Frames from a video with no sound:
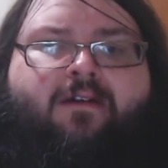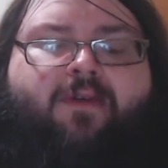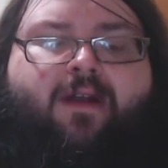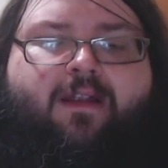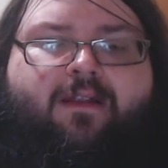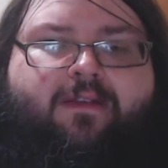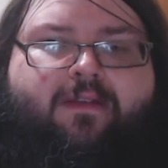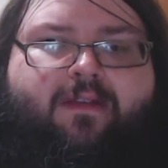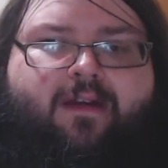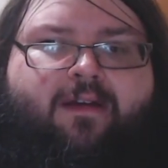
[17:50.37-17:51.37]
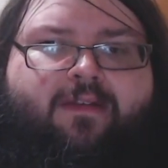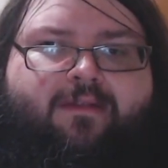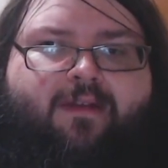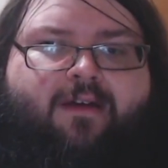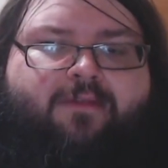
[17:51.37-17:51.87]
Follow
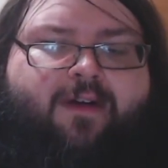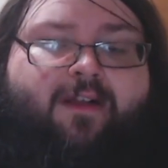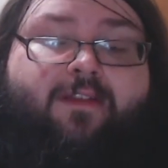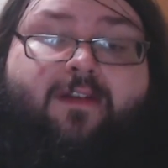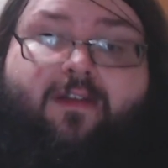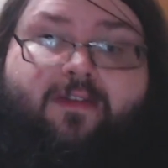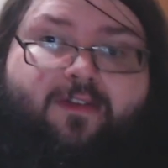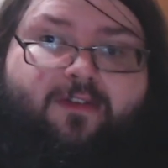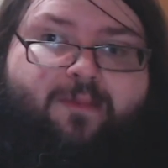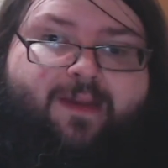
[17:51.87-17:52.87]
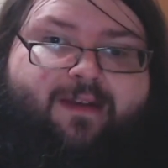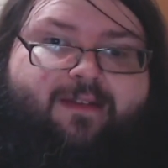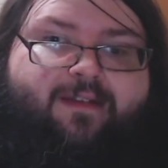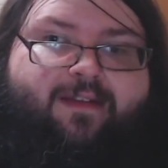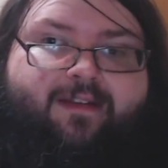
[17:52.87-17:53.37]
follows on all the social
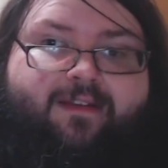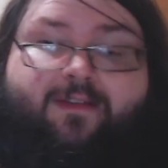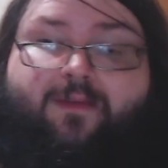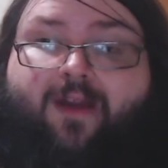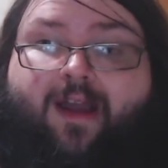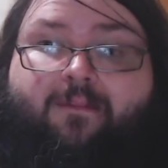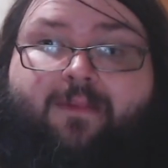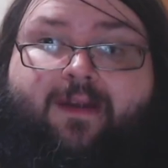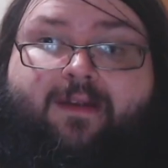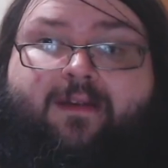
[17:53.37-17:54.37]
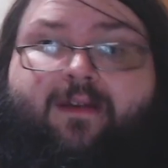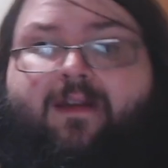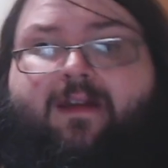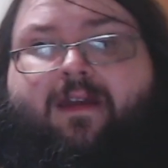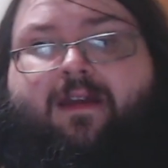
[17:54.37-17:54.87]
medias. Click the subscribe button.
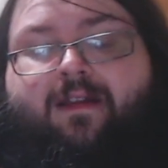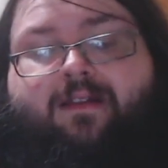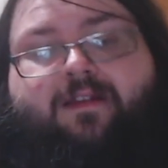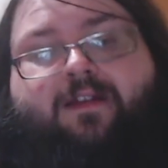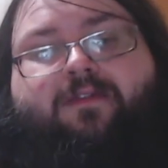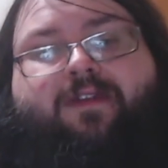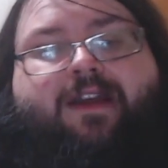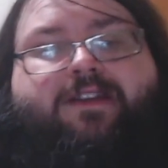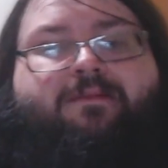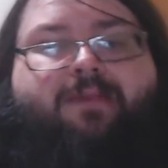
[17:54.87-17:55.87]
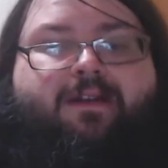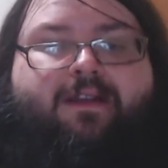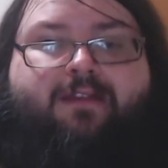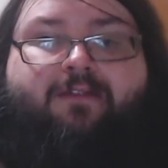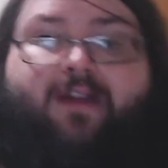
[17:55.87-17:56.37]
Click the notification bell to
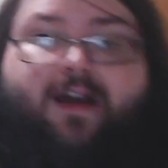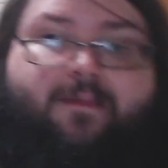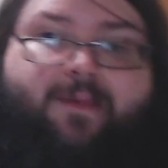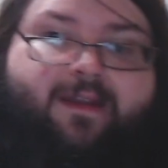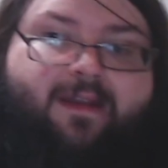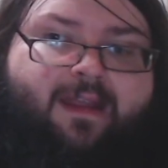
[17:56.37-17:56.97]
leave a comment.